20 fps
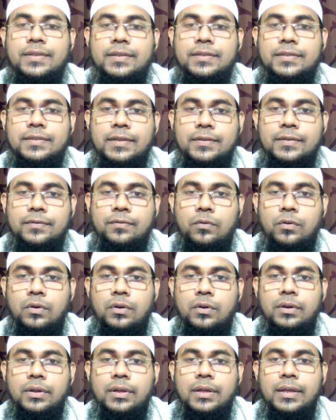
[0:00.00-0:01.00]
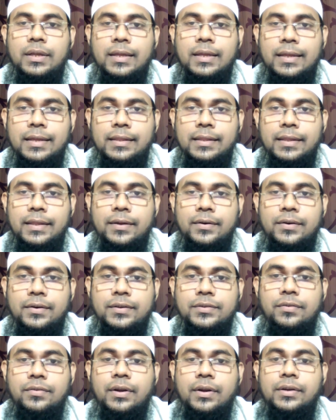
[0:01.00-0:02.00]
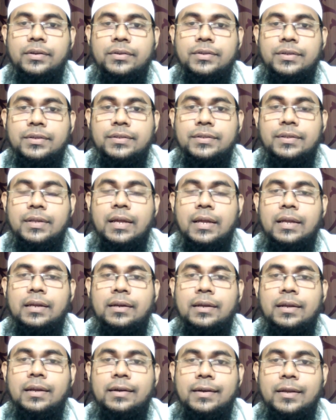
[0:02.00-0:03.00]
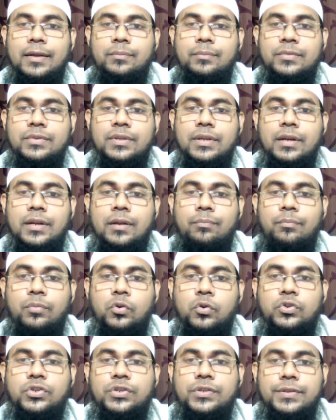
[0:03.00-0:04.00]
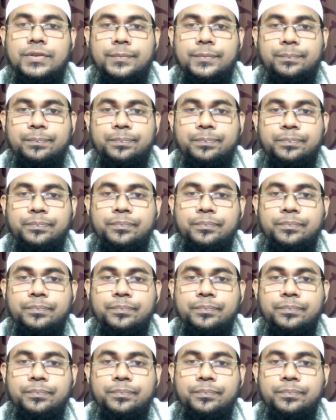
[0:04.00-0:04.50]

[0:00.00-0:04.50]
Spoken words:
successful in their strategies and attempts and approaches.